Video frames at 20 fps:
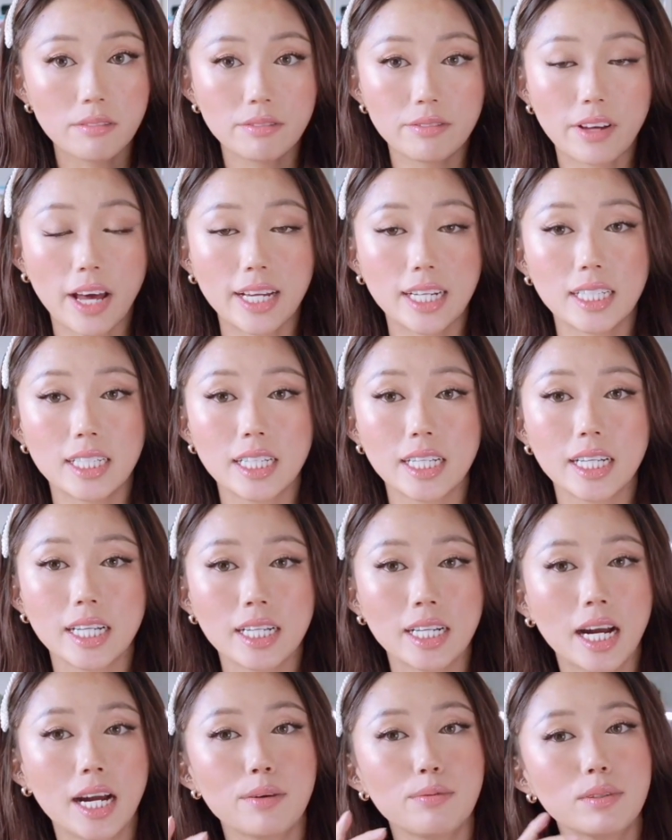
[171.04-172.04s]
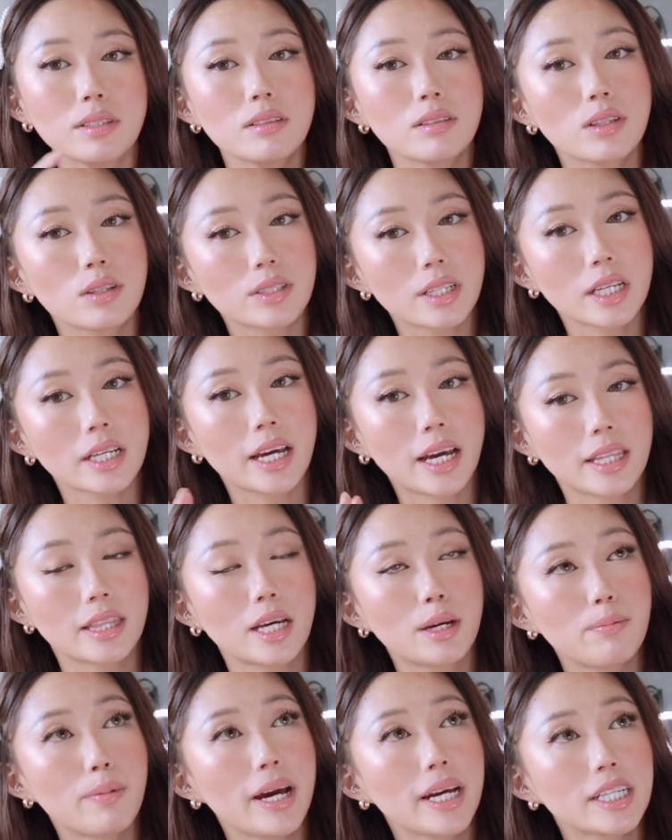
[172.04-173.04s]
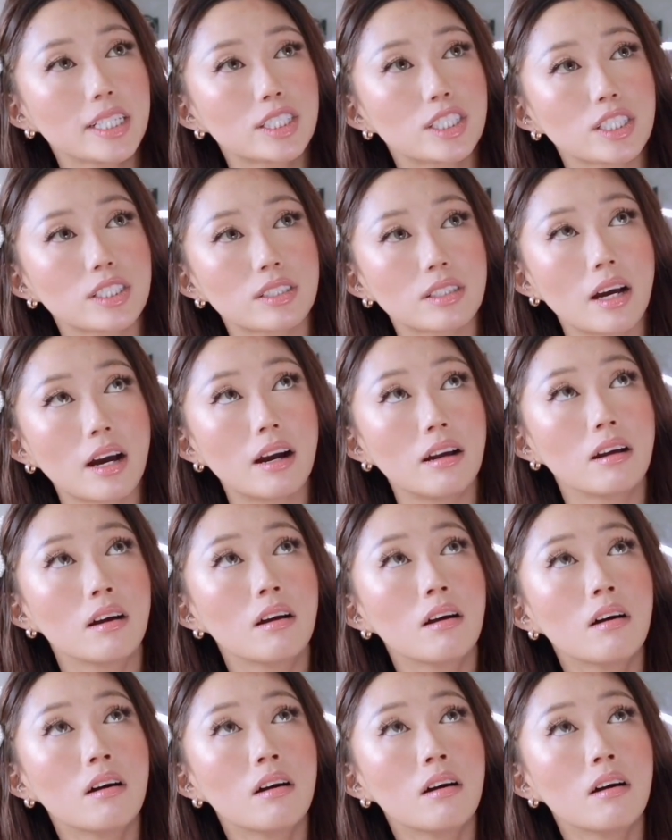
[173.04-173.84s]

vanity, and I've been looking at that bag, it's just that